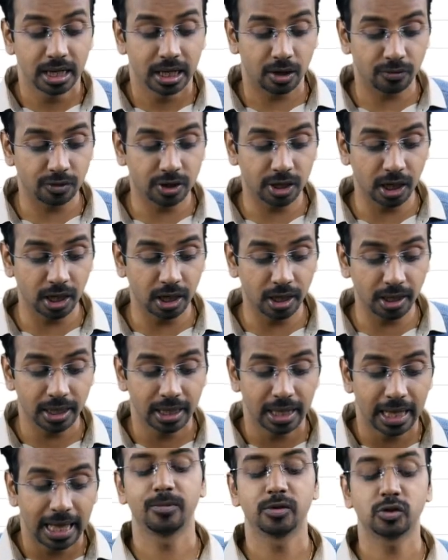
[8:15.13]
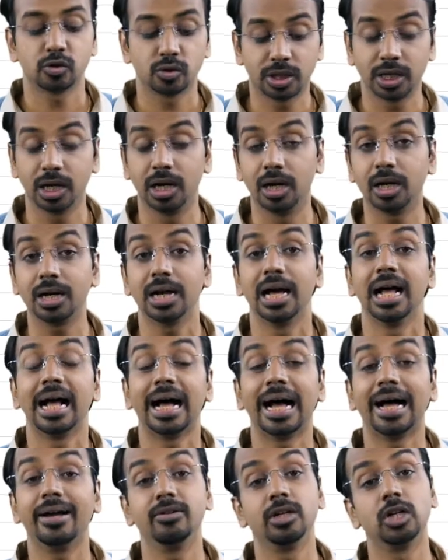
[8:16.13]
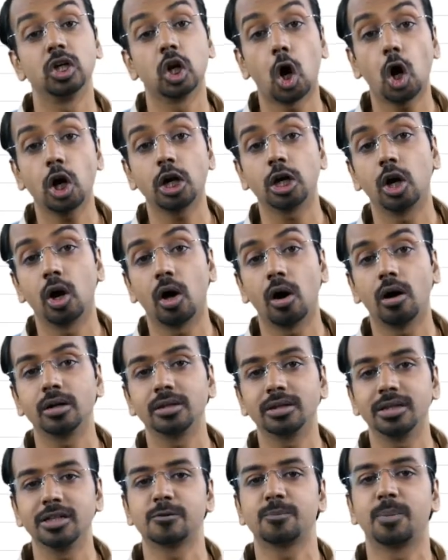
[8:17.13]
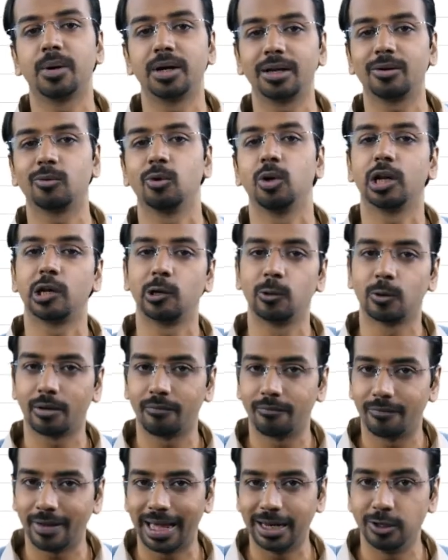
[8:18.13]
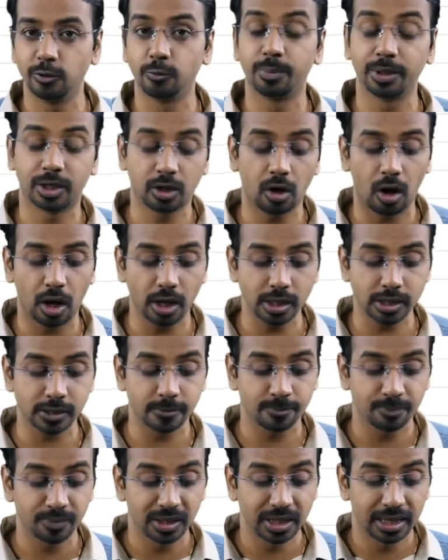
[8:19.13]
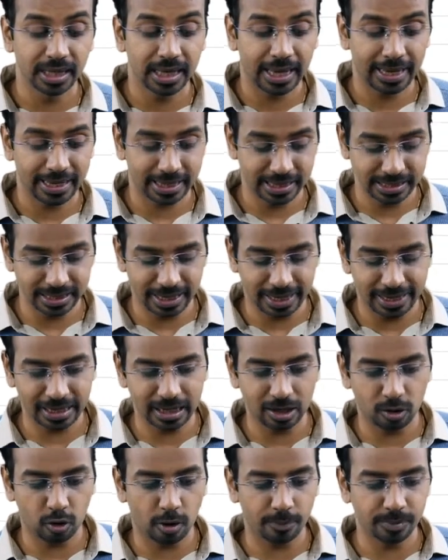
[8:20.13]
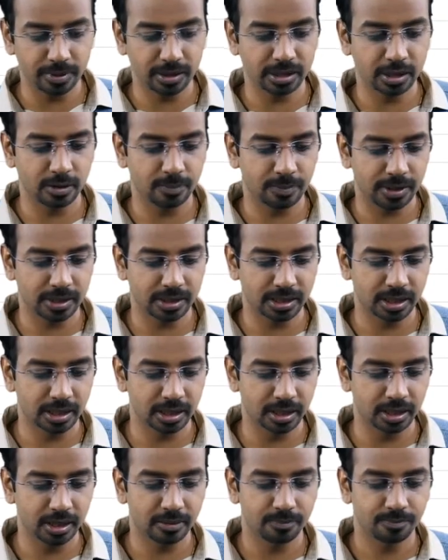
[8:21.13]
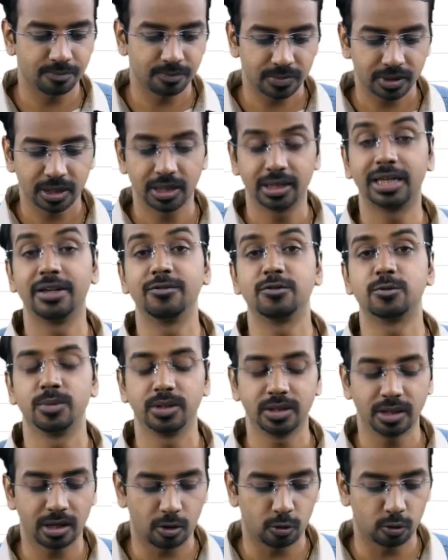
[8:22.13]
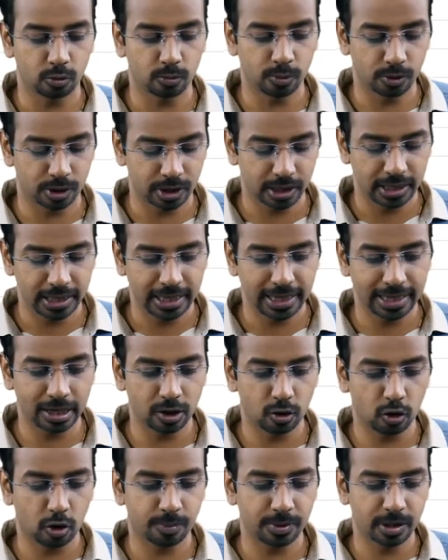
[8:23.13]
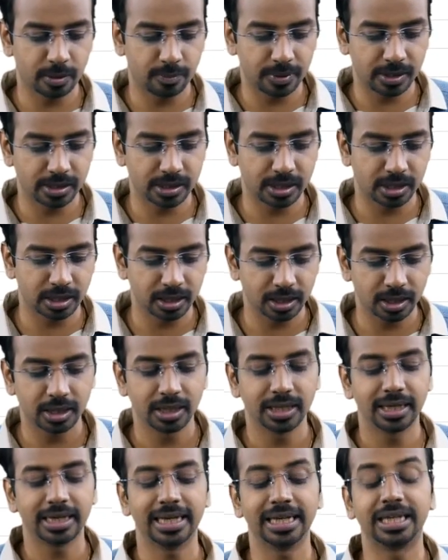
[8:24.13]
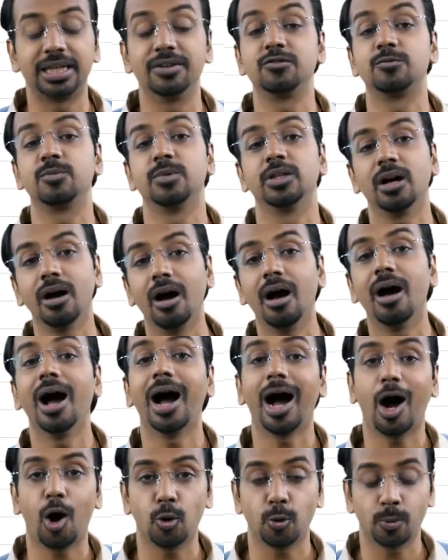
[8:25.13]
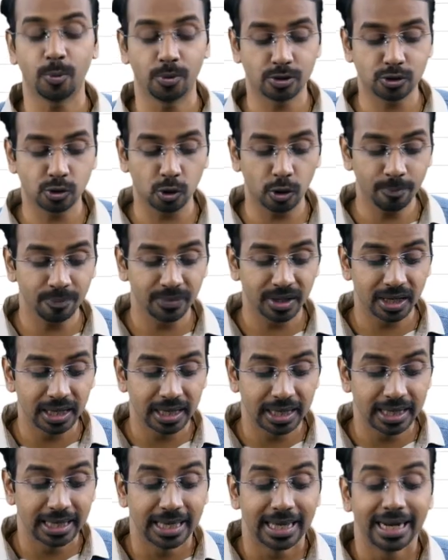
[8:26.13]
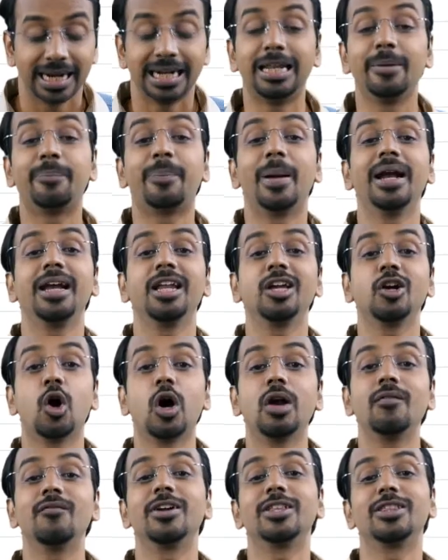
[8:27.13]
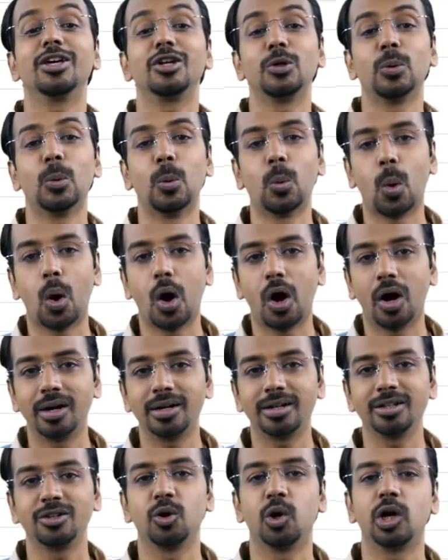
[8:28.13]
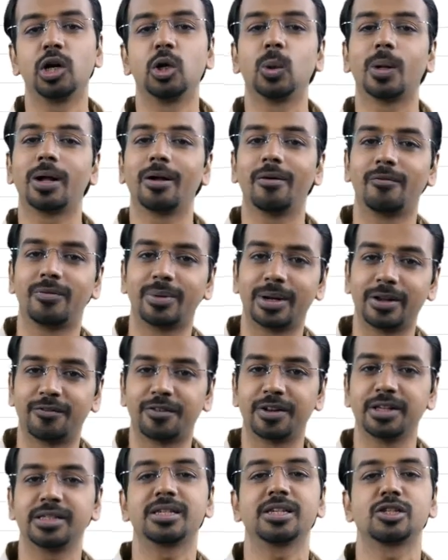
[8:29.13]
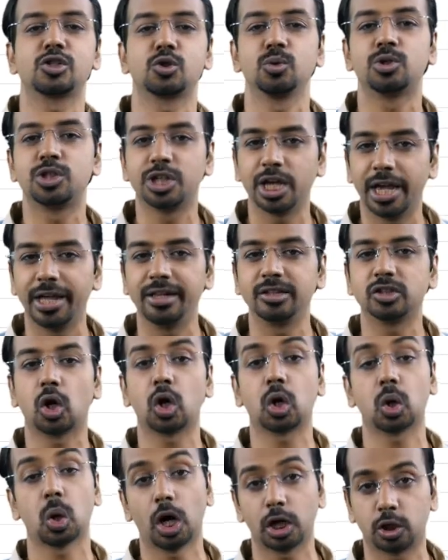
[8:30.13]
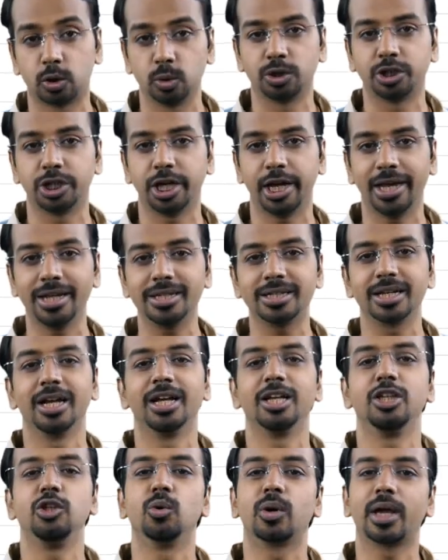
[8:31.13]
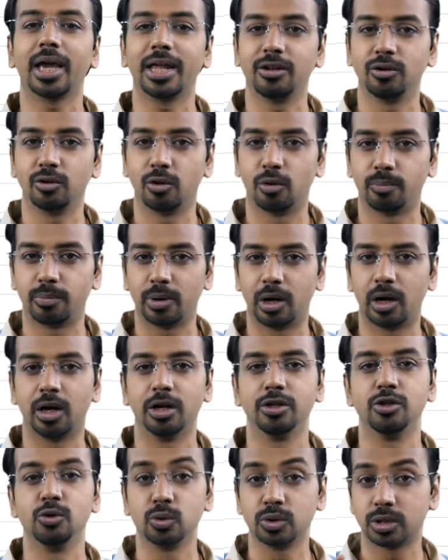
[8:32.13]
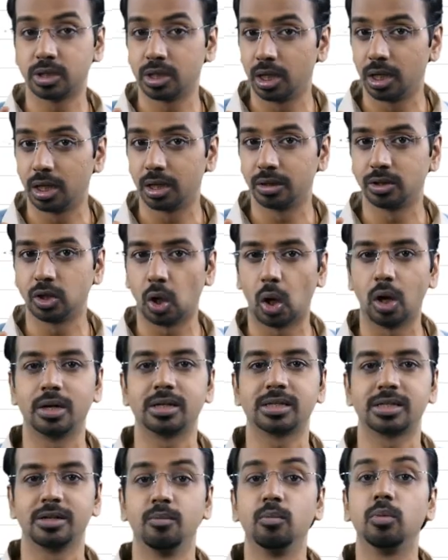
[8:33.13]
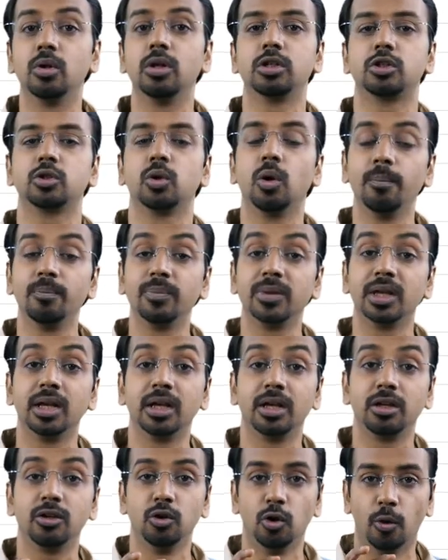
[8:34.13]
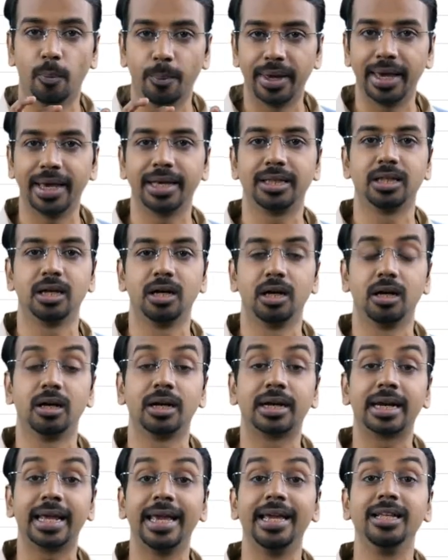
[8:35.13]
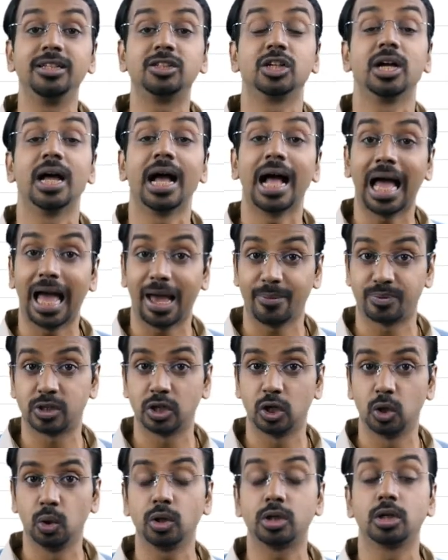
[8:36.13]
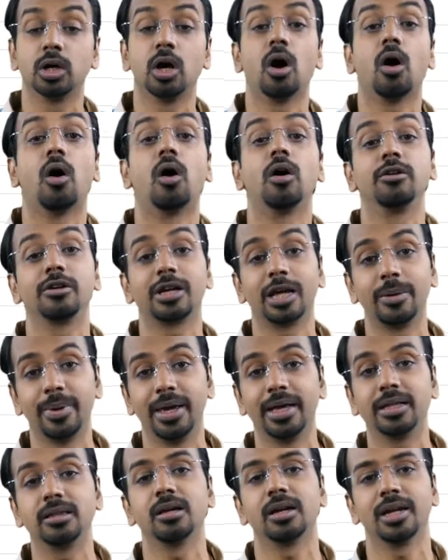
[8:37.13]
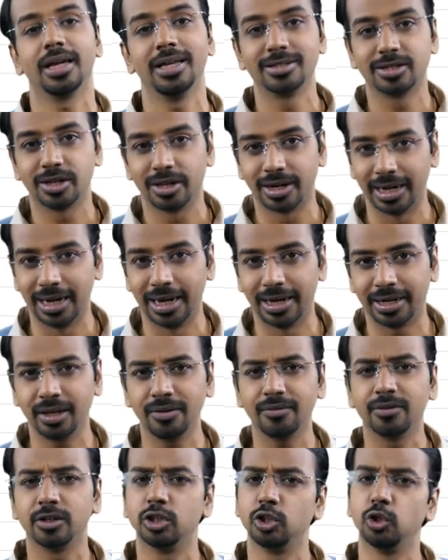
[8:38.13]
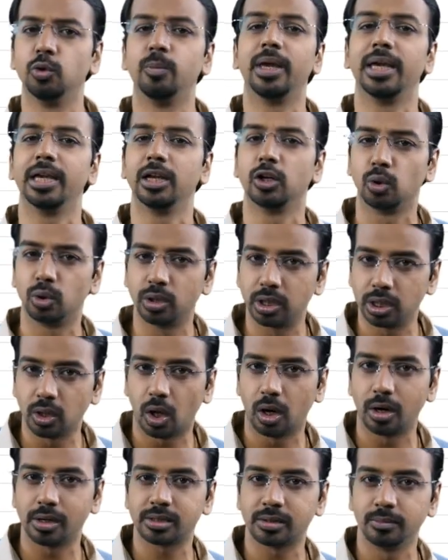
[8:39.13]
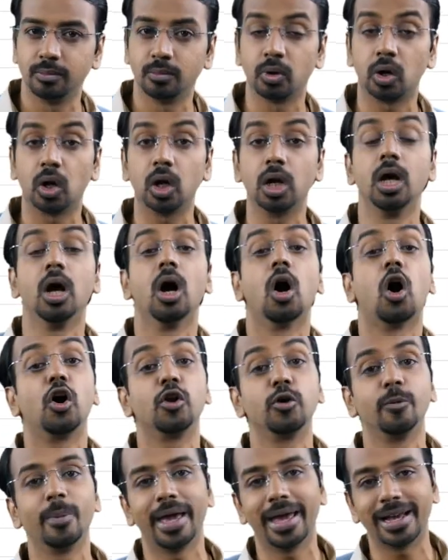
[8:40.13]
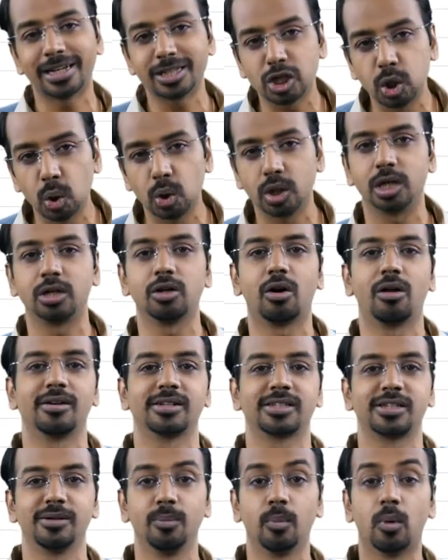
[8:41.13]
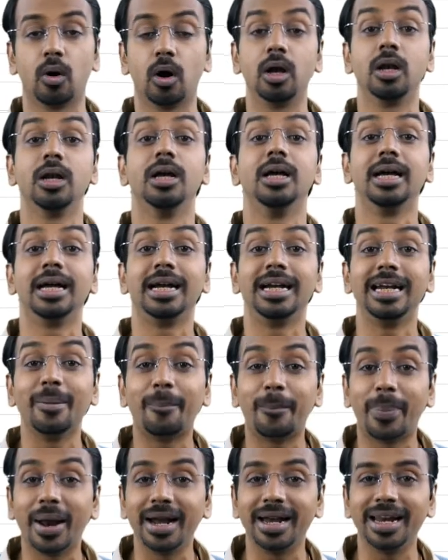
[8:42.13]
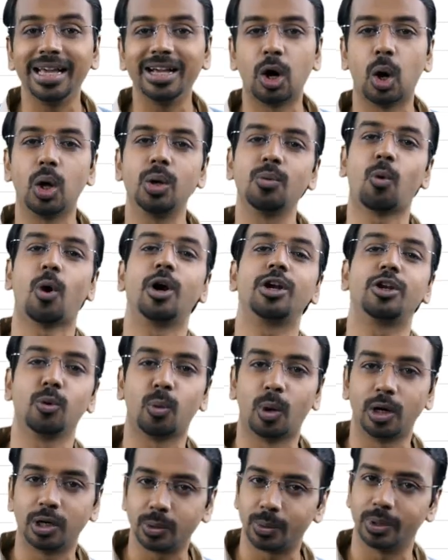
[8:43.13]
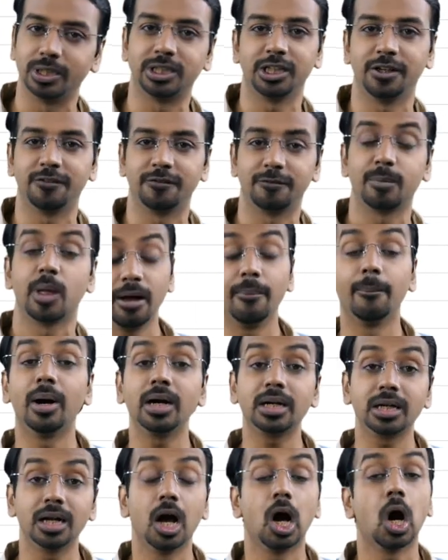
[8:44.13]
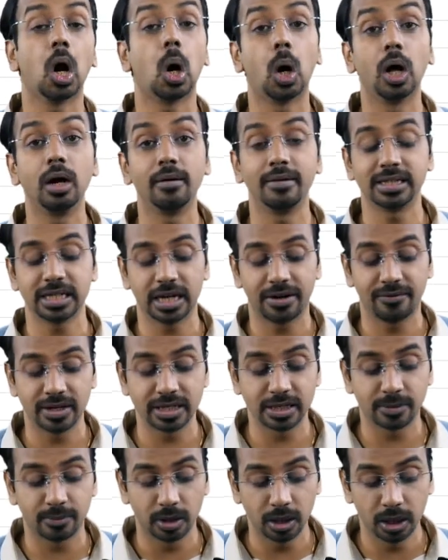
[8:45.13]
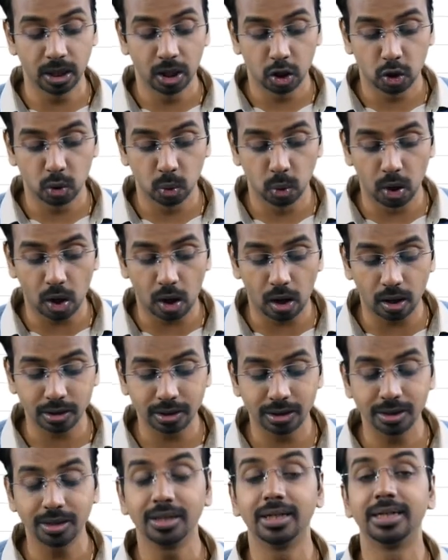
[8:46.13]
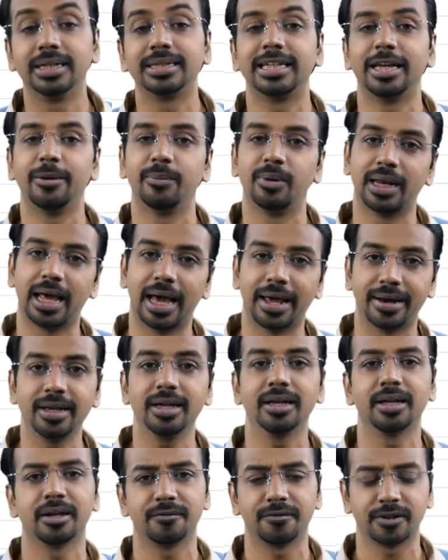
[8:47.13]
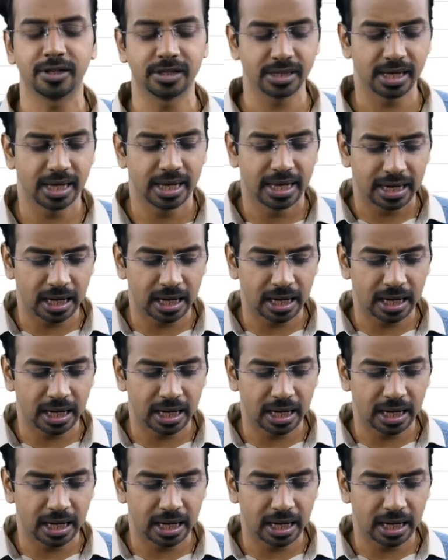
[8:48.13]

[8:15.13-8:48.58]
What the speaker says: Now here, so here I will not log this particular lookup value because I can directly copy this and paste it here. It gives me the output. Again, copy and paste it here, it gives me the output. So depending on whether you want your lookup references to change or not to change, you can, you know, use the dollar symbol to, you know, make the range absolute, or you can make the range relative. You may include the dollar symbol or you may exclude the dollar symbol depending on what you want to achieve, but always advisable to log the table array reference.